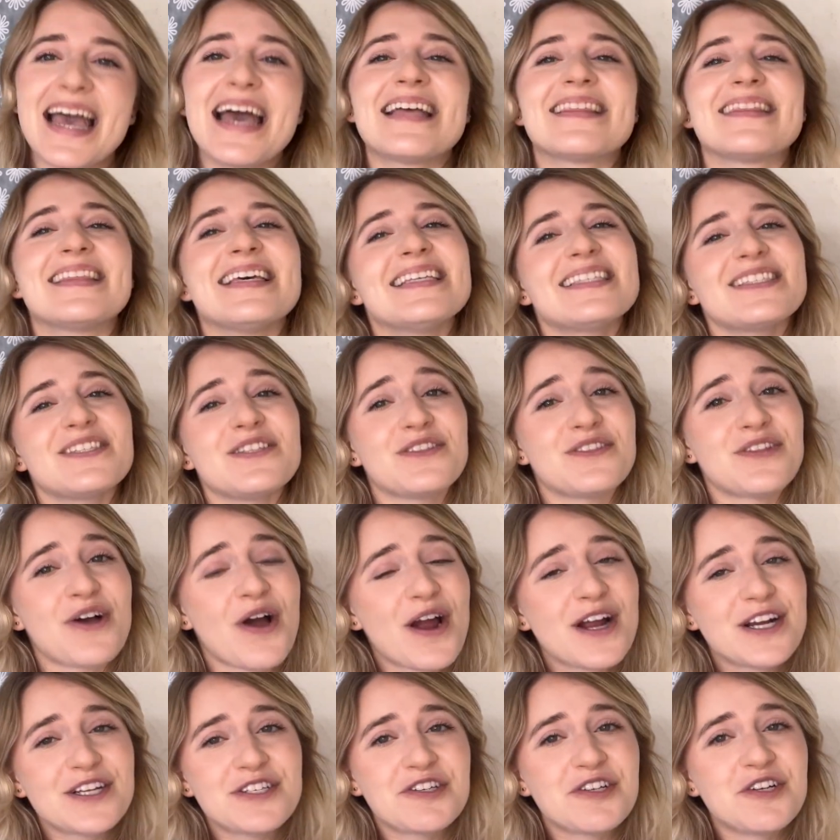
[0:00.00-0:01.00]
This
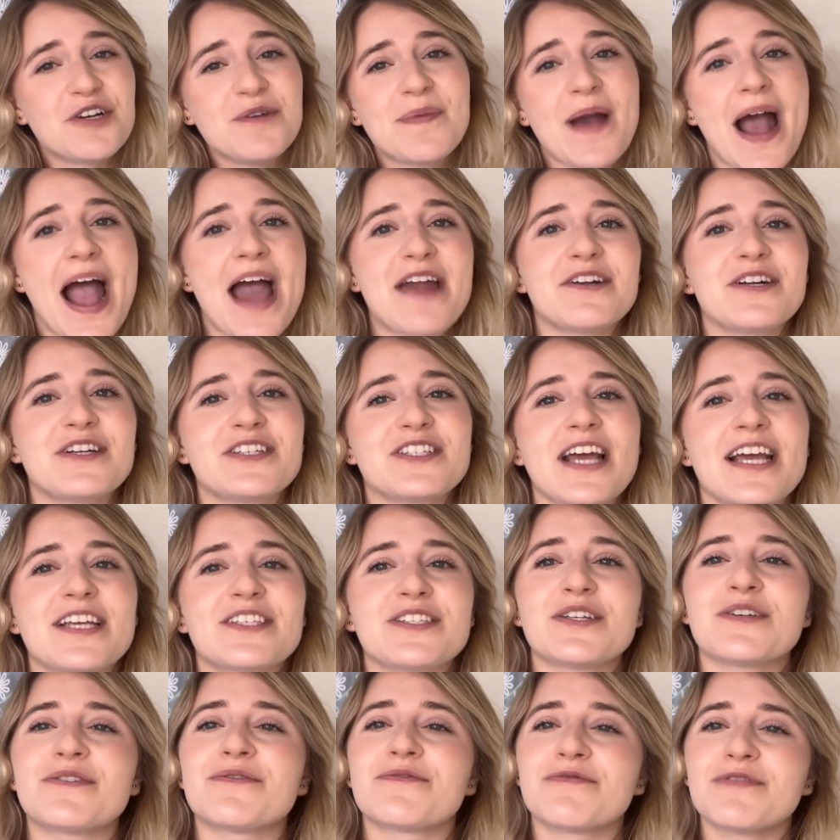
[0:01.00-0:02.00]
large group
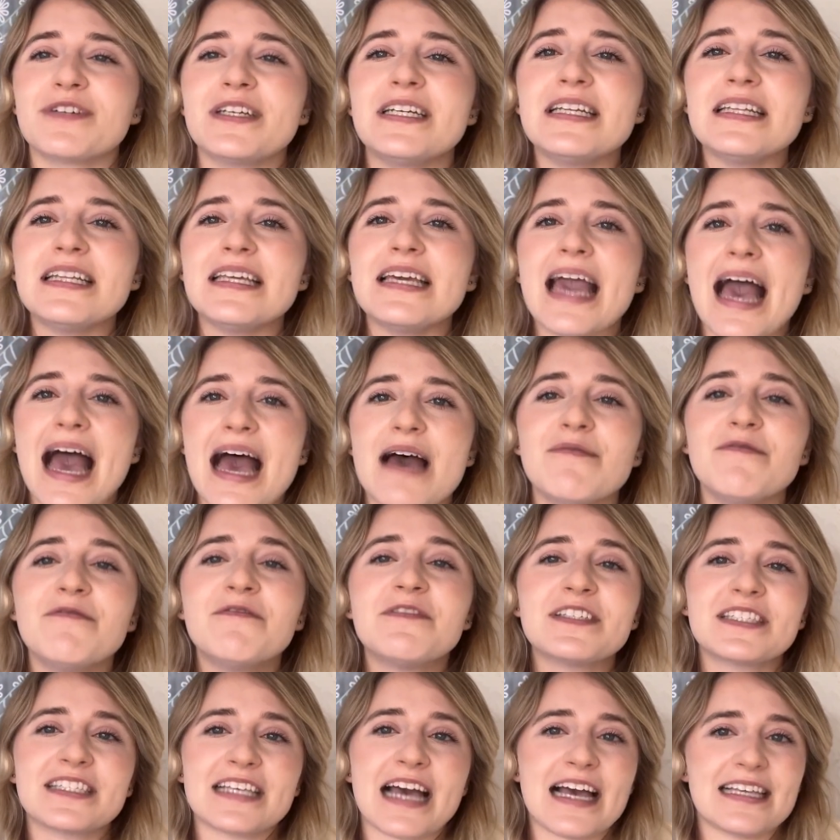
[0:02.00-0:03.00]
energizer really
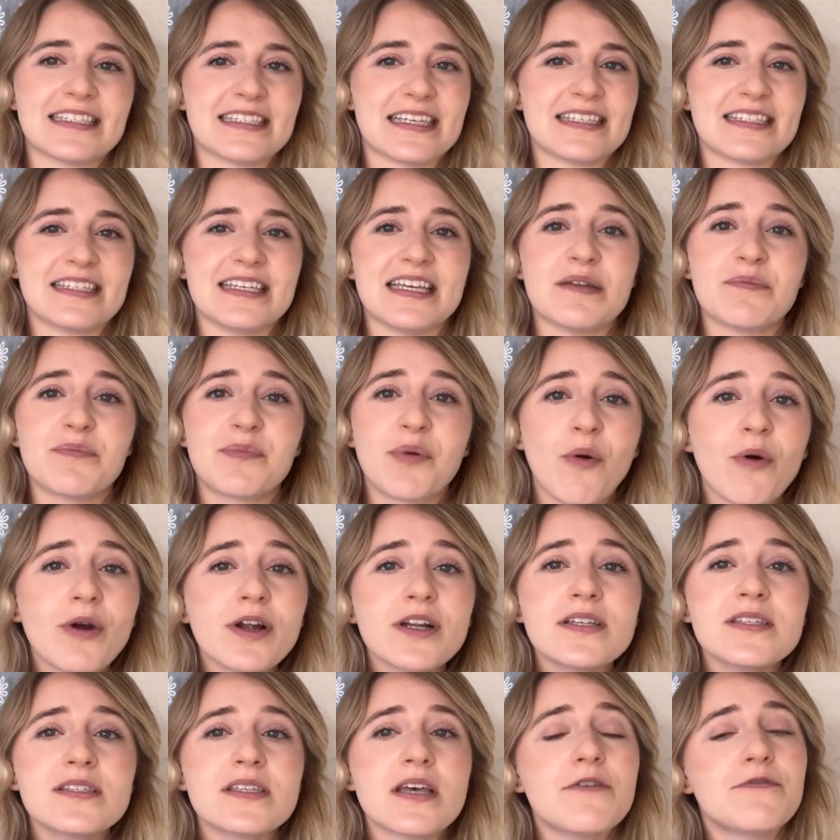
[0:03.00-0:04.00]
emphasizes the
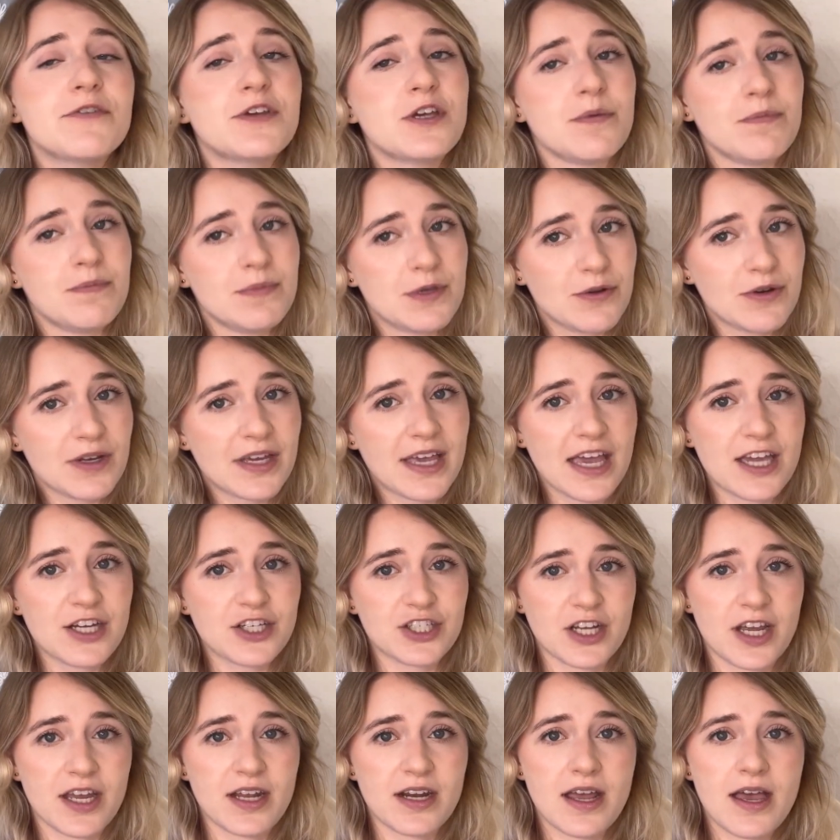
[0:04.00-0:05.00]
importance of
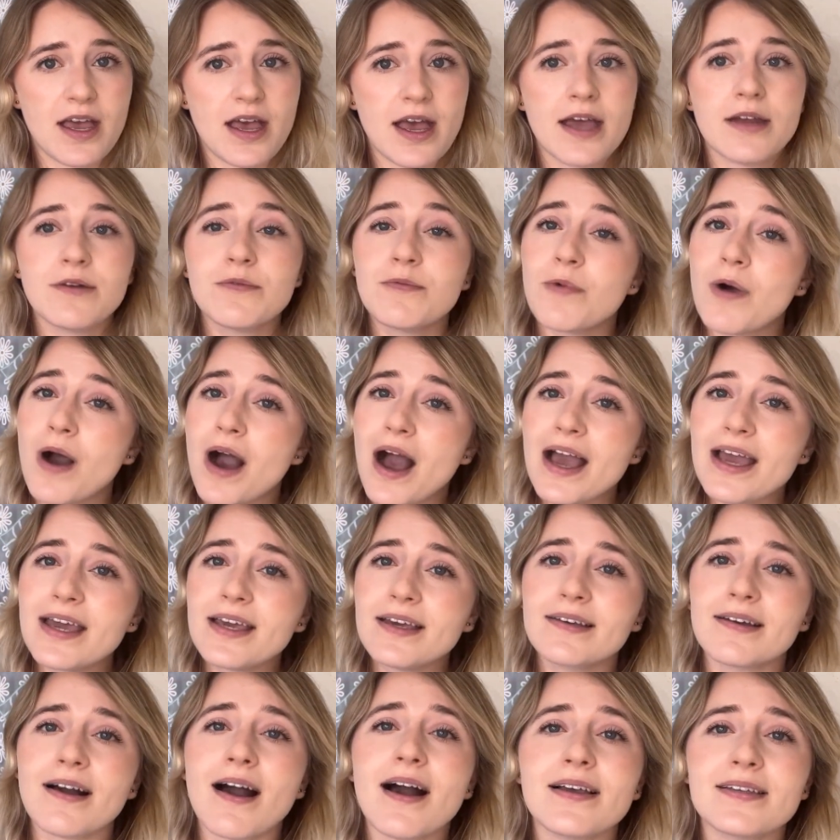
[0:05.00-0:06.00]
communication and why
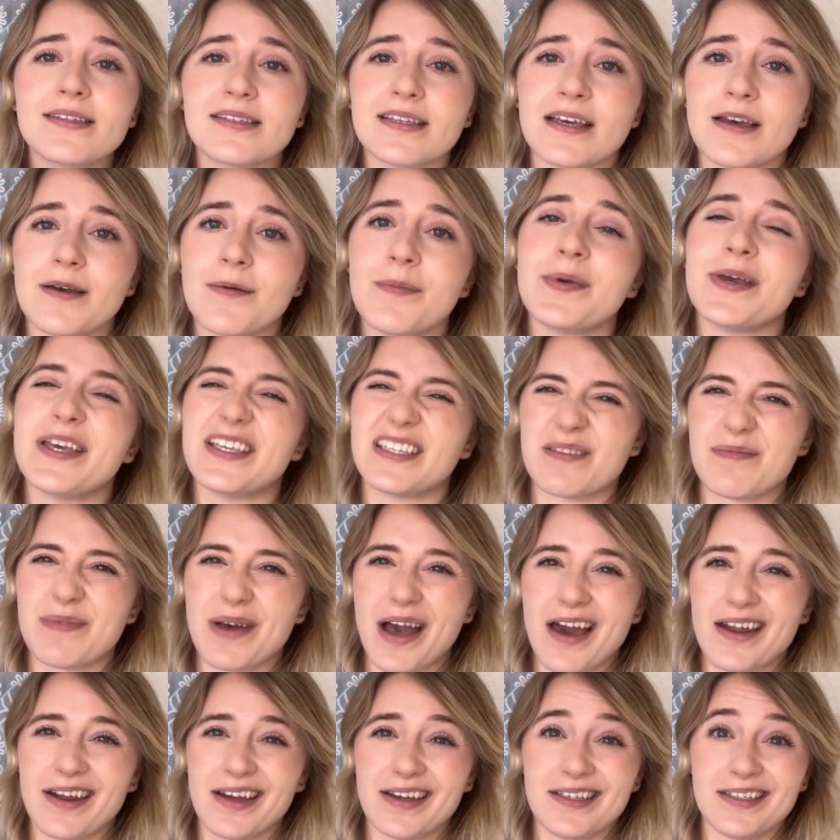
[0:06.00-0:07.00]
gossip is a
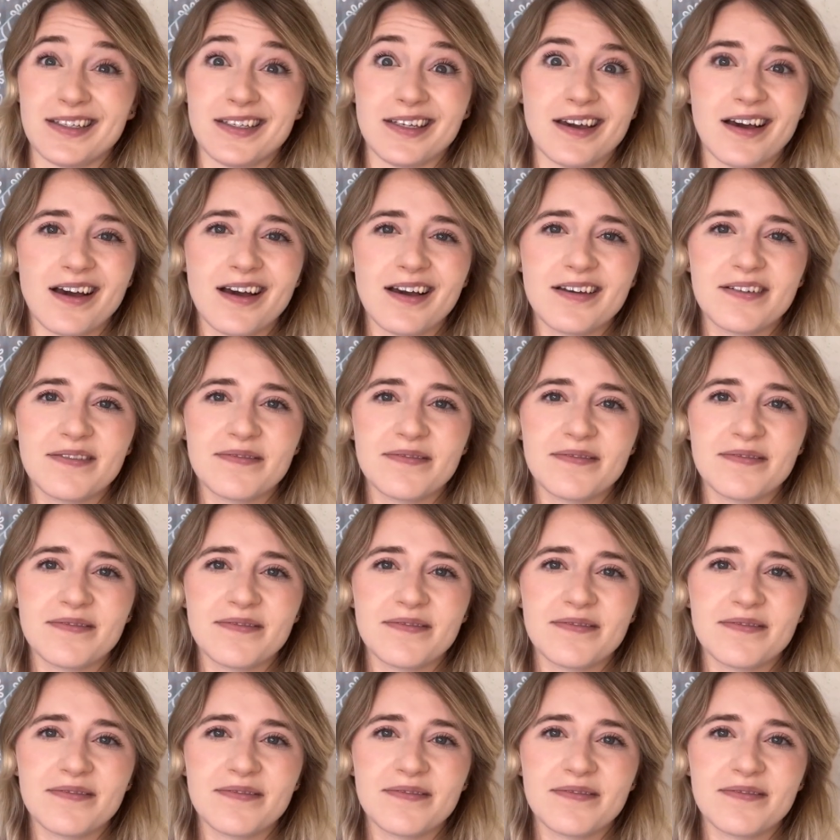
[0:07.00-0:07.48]
bad idea.